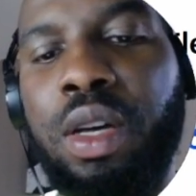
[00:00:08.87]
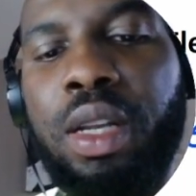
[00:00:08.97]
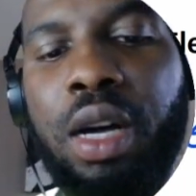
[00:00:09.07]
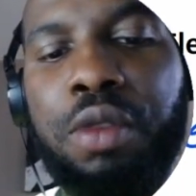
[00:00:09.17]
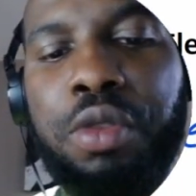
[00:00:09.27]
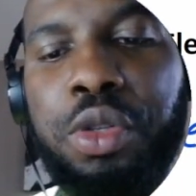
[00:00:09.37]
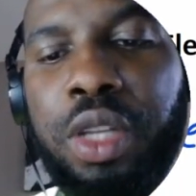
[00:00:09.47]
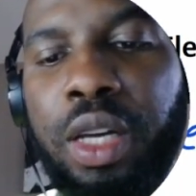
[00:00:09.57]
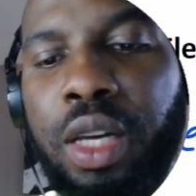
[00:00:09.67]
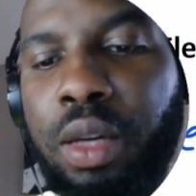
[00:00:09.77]
Now, for
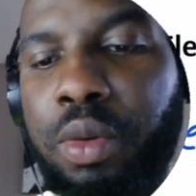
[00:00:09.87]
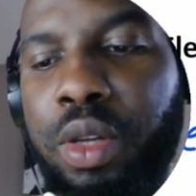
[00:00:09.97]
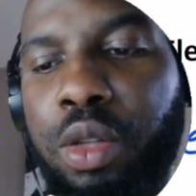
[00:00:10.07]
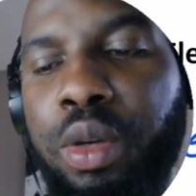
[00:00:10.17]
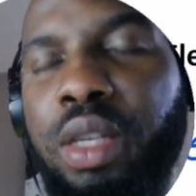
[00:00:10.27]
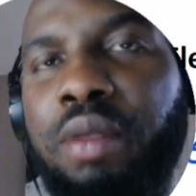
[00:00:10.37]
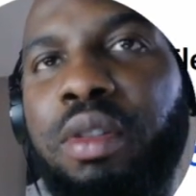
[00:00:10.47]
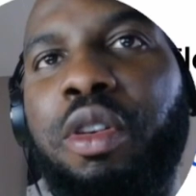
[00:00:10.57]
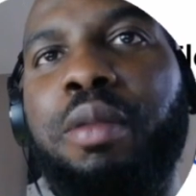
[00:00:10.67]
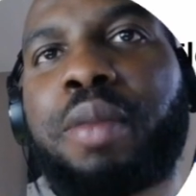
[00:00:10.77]
today, we're doing something
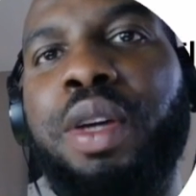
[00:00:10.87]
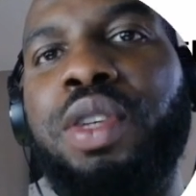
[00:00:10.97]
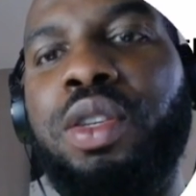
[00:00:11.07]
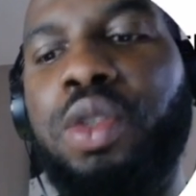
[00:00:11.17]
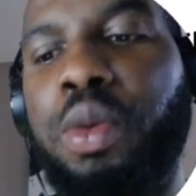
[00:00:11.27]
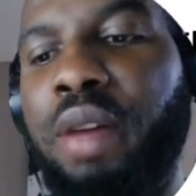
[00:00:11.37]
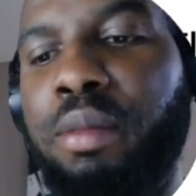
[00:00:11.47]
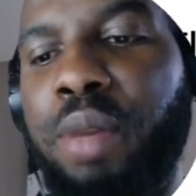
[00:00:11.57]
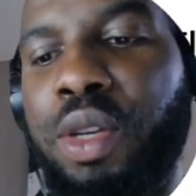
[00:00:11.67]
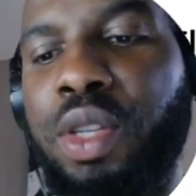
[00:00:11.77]
very basic. So we have a
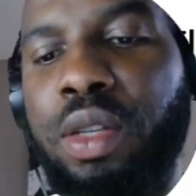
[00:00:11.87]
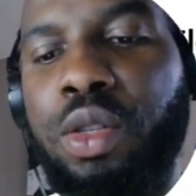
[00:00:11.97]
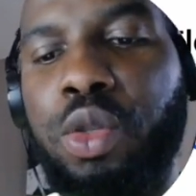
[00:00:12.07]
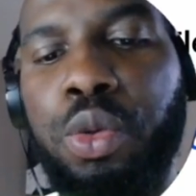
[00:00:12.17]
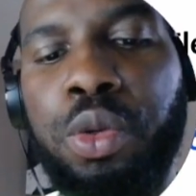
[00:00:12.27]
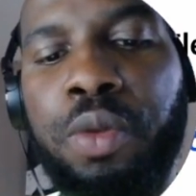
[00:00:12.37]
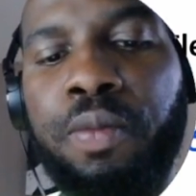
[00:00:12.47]
basic tool.